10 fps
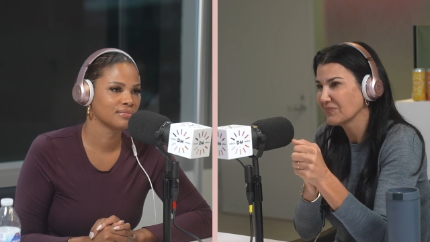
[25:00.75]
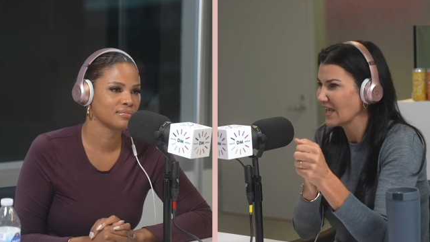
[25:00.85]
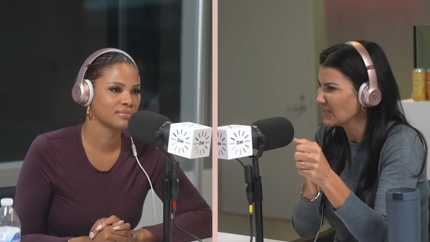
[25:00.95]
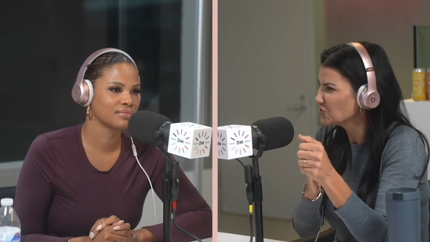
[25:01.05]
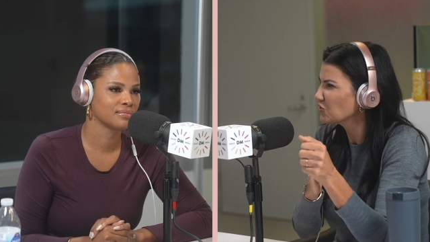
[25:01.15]

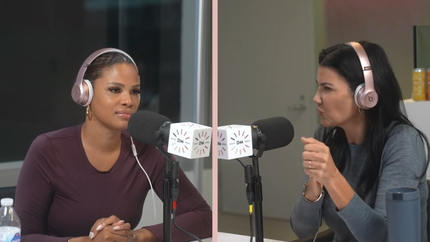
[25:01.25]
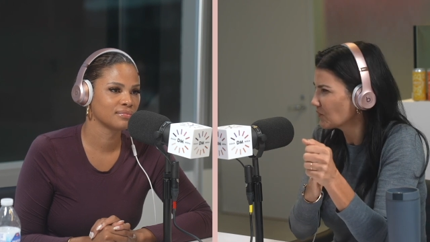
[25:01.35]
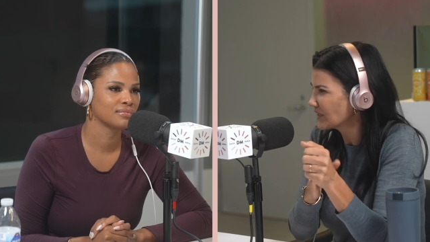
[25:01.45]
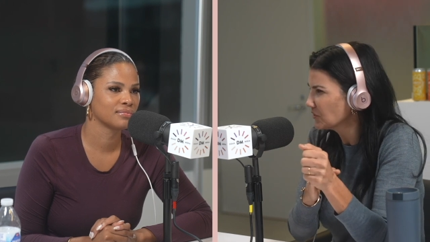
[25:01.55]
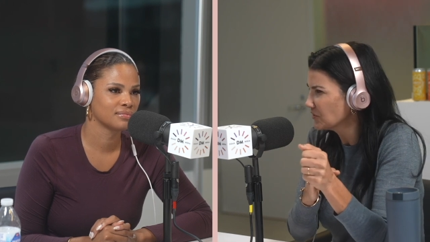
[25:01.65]

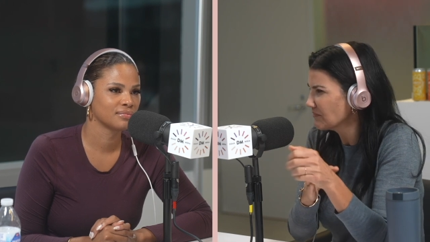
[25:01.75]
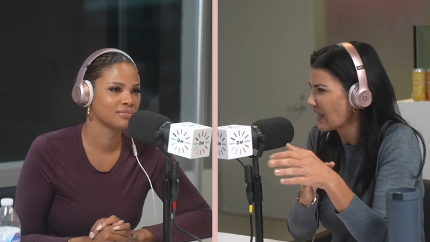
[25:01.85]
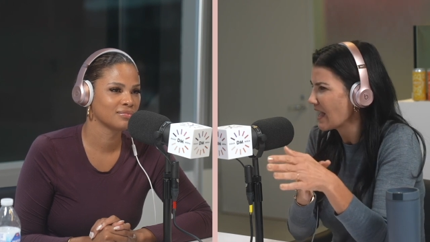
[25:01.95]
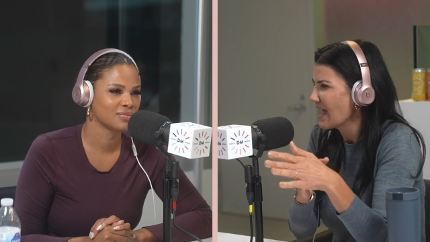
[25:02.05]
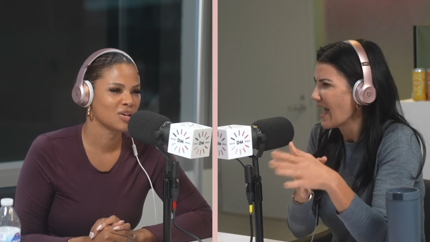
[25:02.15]
Speaker 1: extracurricular,
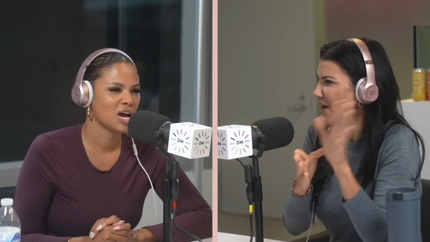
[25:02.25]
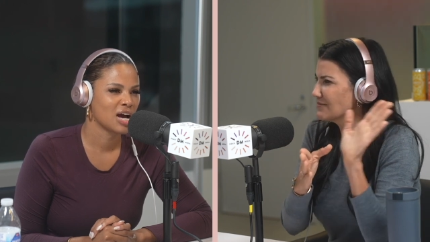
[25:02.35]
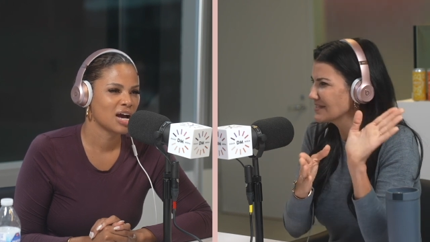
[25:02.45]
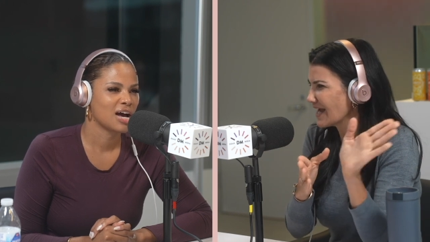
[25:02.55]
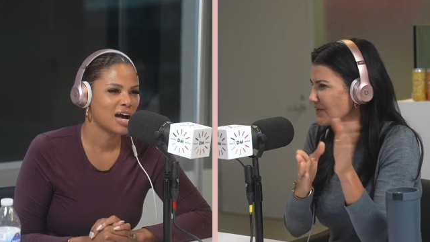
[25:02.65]

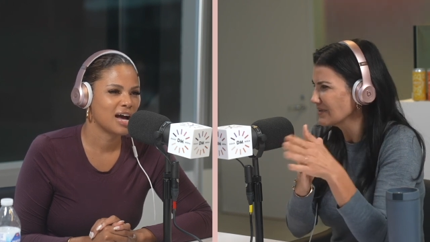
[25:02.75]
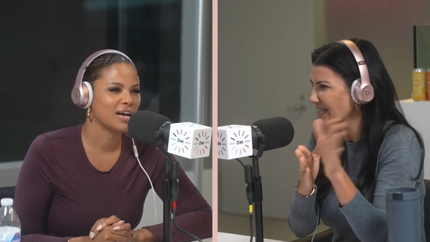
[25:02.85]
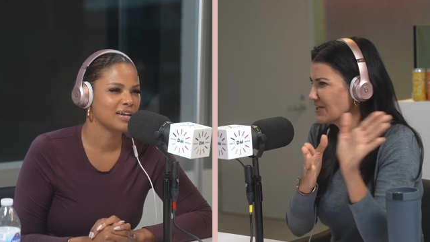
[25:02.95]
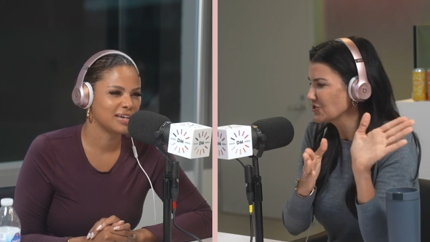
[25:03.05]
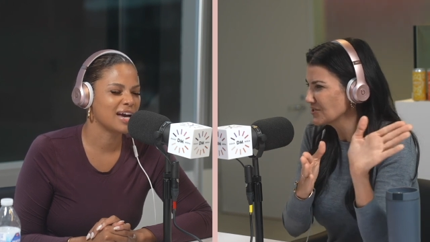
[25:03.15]
outside
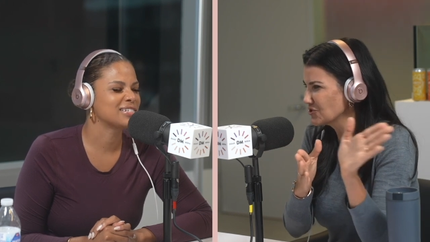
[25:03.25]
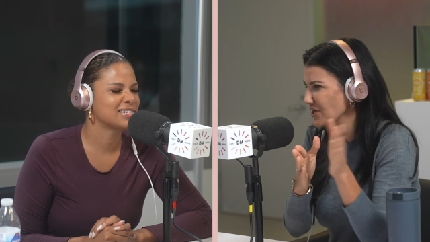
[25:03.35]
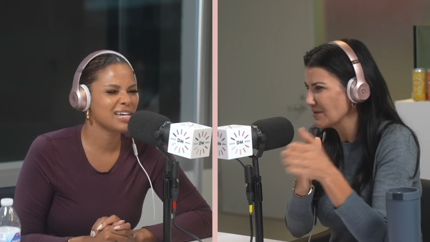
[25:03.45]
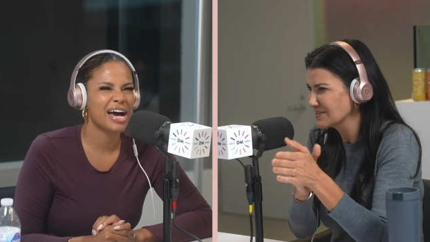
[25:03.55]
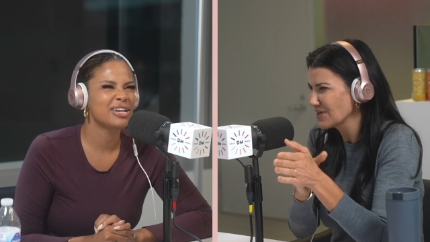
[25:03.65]
Speaker 2: relationships. Yeah,
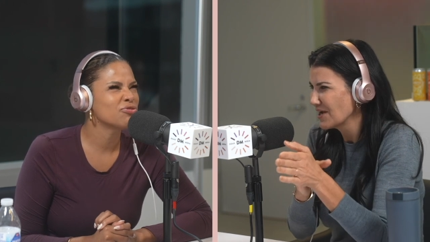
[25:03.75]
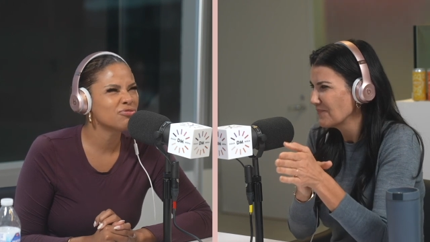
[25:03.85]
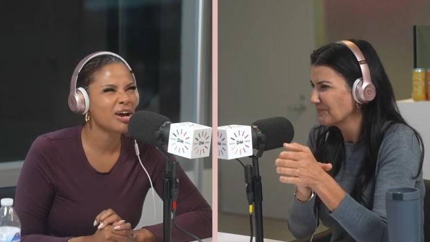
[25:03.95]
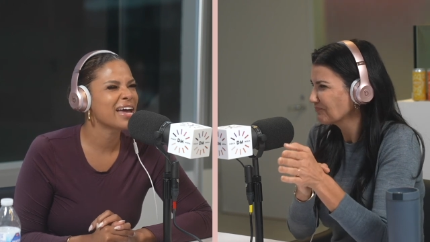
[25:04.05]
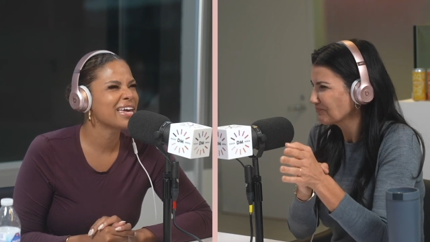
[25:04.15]
see, I don't
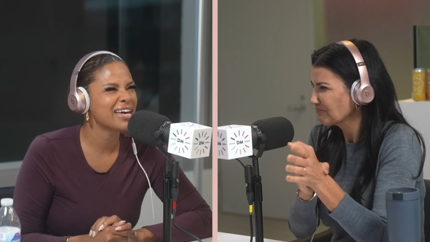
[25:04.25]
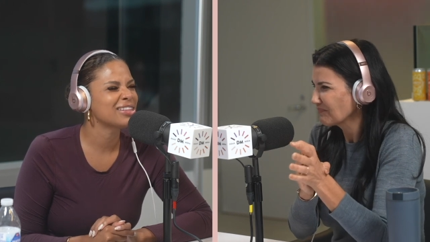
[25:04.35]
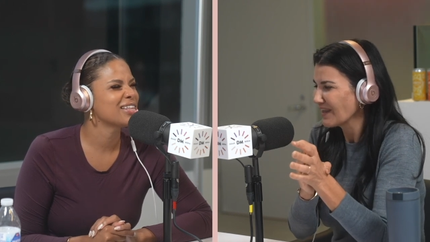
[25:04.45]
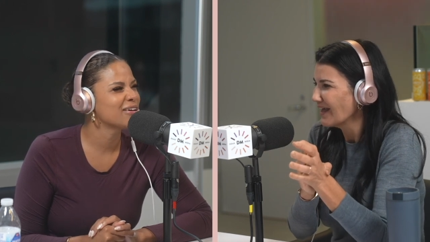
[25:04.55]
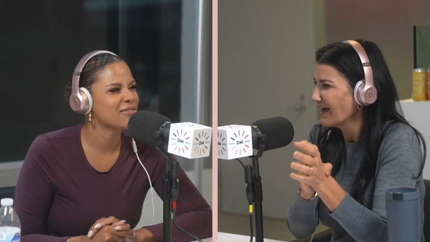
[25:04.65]
know. I can't
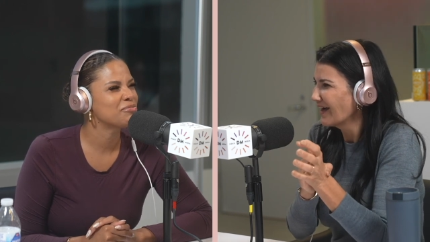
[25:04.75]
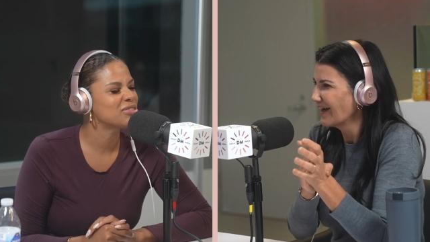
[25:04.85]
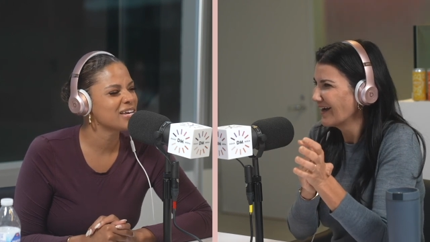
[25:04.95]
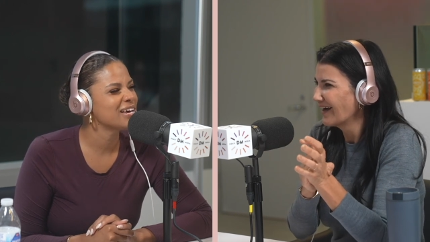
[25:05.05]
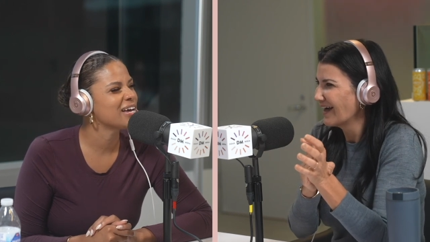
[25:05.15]
think of, I'm
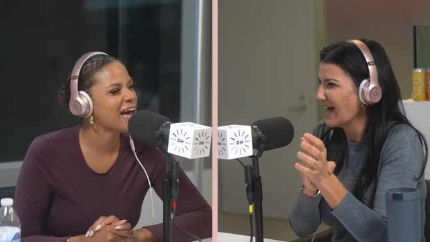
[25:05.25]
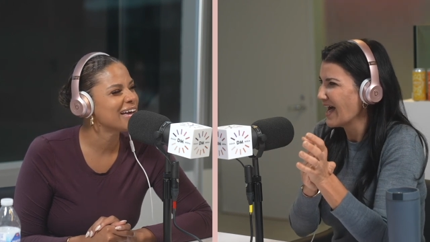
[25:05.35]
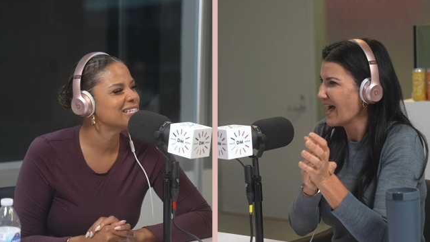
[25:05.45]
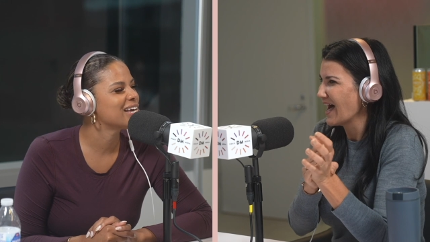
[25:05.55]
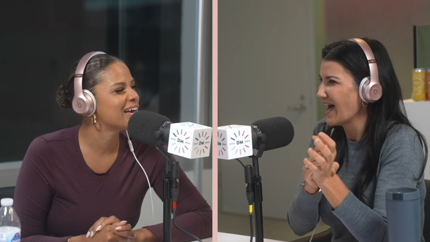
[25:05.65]
thinking,
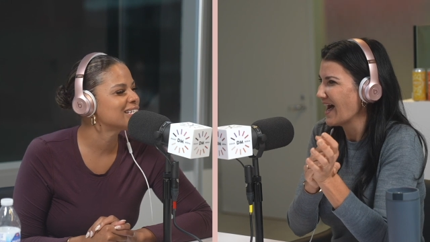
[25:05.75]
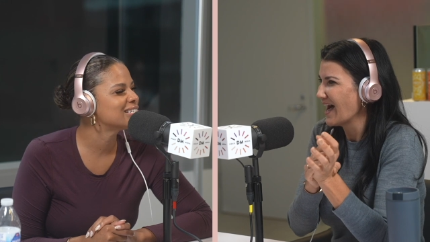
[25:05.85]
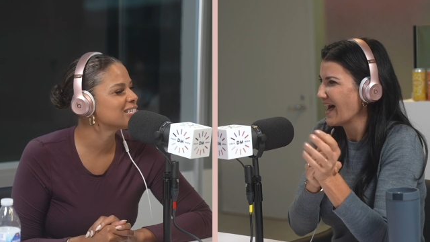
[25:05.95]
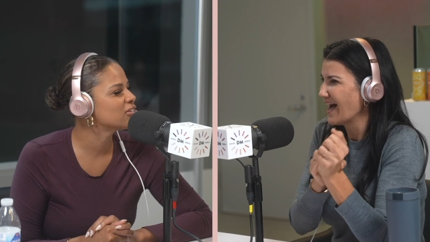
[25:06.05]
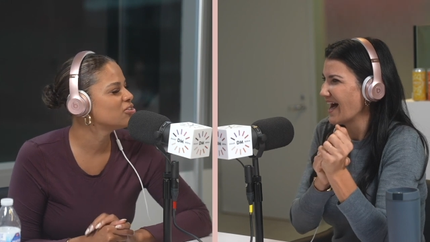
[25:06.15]

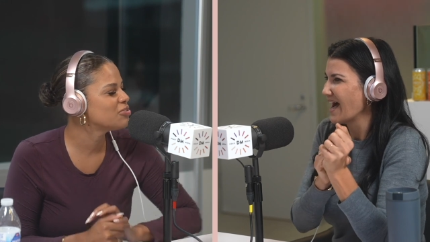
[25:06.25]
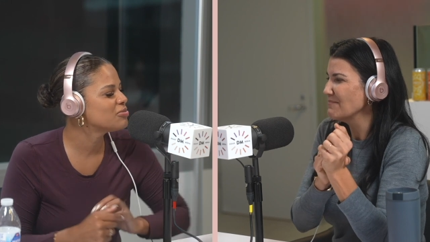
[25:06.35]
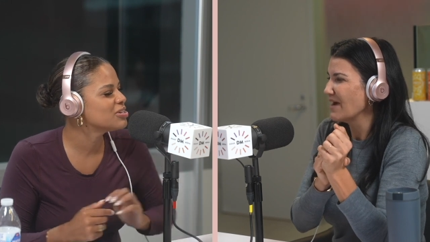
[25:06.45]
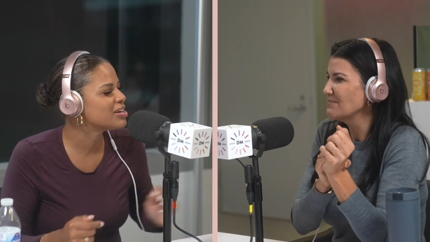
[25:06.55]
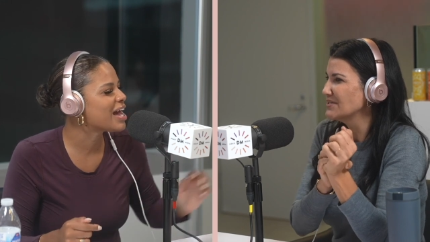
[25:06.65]
you know,
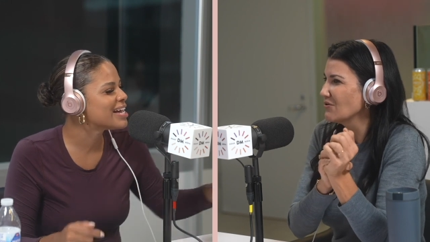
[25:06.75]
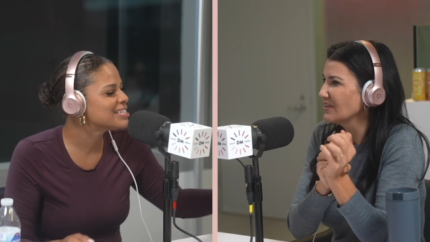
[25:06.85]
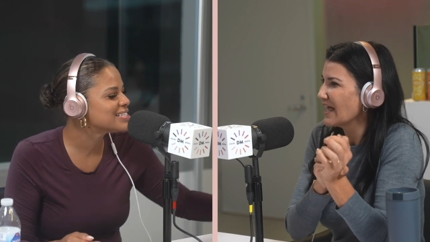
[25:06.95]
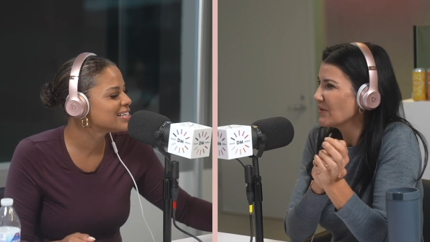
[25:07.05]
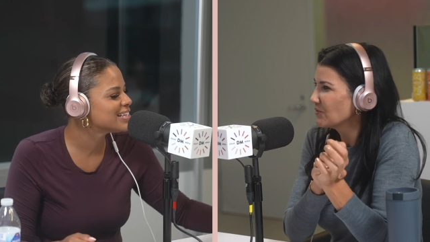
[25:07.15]
I'm so
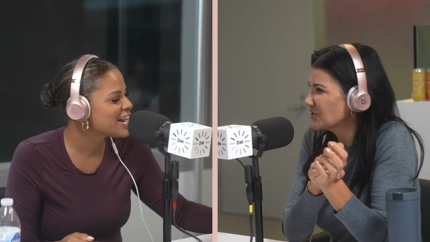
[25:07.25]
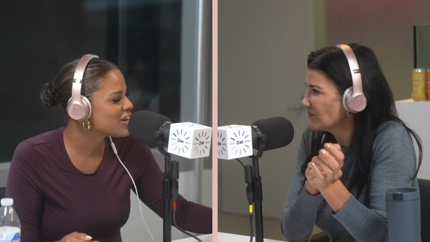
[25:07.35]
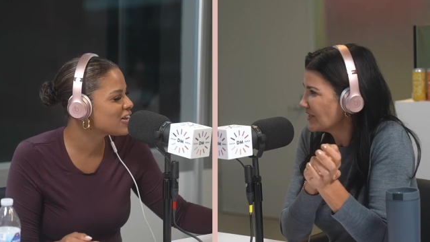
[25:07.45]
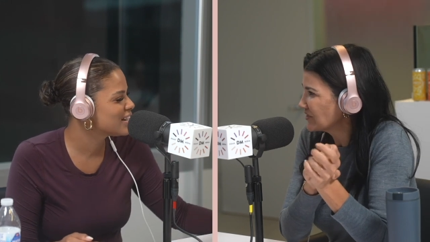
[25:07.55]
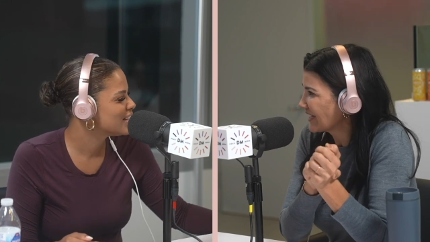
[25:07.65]
glad that we're
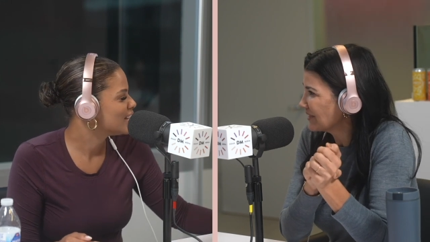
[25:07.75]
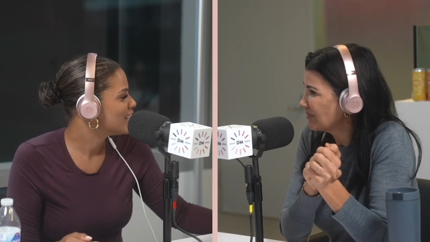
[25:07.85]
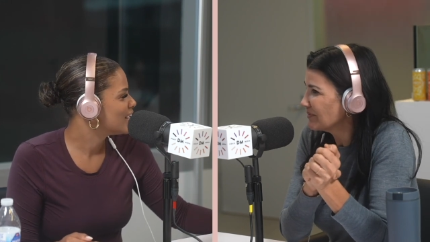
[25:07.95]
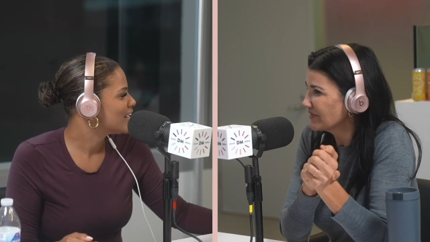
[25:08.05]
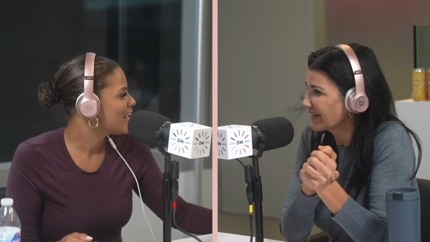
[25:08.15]
two educated
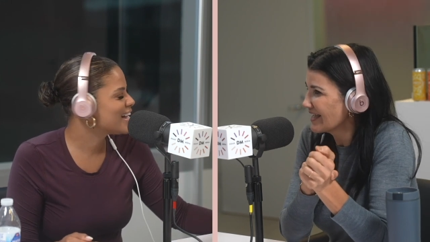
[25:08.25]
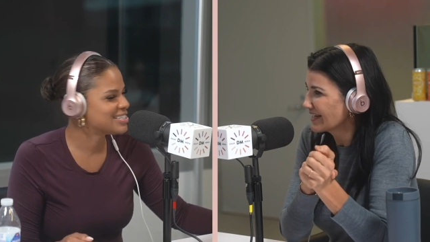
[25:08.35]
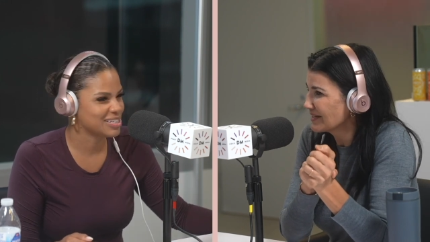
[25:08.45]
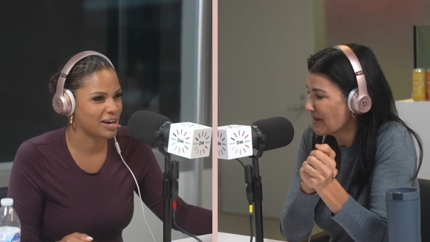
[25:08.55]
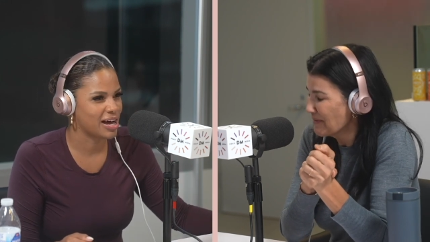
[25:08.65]
people that can't come up